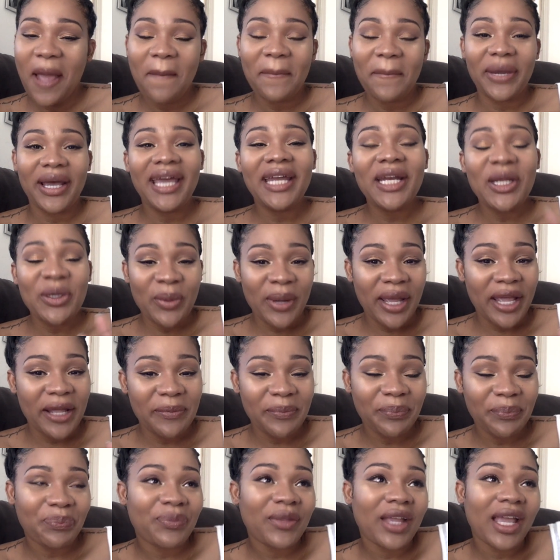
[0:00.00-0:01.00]
But
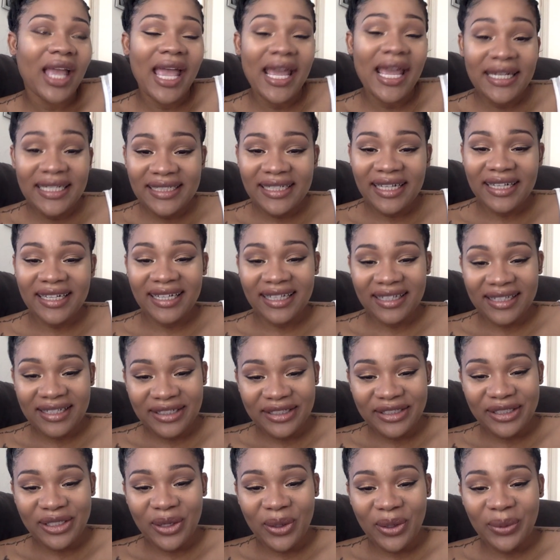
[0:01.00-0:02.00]
anyway, ending on a
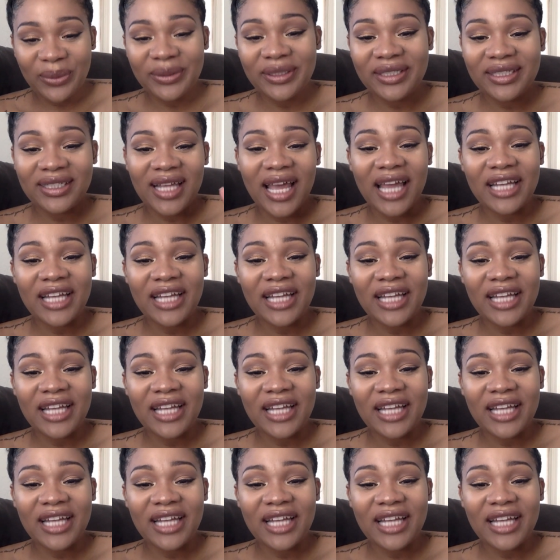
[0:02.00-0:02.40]
good note,